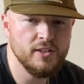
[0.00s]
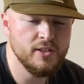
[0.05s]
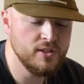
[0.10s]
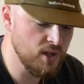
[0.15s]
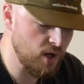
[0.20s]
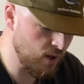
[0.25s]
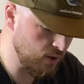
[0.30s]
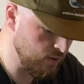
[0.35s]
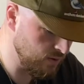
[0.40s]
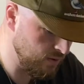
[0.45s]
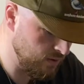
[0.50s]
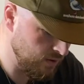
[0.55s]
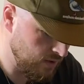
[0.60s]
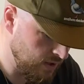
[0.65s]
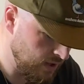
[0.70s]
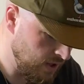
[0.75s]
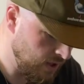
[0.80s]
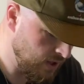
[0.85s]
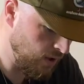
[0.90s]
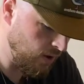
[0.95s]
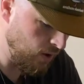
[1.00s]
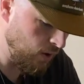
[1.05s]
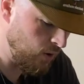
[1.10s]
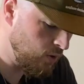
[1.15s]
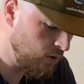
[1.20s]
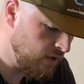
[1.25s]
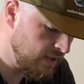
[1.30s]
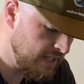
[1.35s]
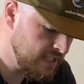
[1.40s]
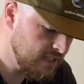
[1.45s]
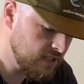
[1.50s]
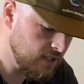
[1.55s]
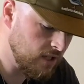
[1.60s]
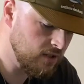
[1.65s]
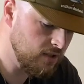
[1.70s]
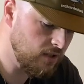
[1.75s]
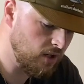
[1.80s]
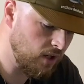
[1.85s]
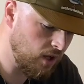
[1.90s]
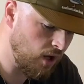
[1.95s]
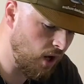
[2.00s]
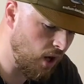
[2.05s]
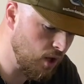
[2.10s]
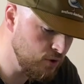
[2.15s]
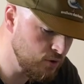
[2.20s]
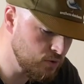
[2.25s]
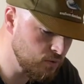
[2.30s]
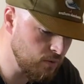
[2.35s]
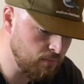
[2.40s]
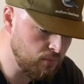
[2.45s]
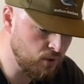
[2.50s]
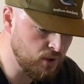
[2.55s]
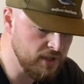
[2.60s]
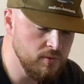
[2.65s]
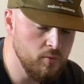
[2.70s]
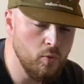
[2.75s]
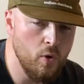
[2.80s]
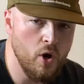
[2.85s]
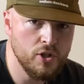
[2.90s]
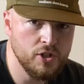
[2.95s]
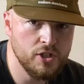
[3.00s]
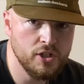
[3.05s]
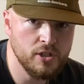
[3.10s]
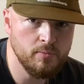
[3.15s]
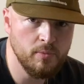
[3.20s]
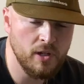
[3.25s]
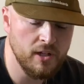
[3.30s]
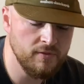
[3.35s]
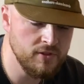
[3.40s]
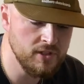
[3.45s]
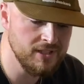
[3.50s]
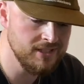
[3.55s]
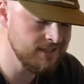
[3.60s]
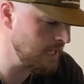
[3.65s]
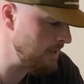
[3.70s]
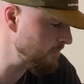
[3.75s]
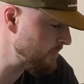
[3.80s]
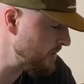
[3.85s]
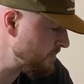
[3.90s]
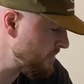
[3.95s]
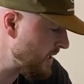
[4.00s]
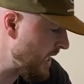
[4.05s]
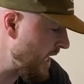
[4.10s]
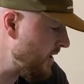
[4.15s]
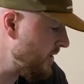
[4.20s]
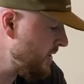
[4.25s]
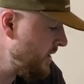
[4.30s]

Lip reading: so all of these kind of clothes were pre-washed, but I've just damped them down.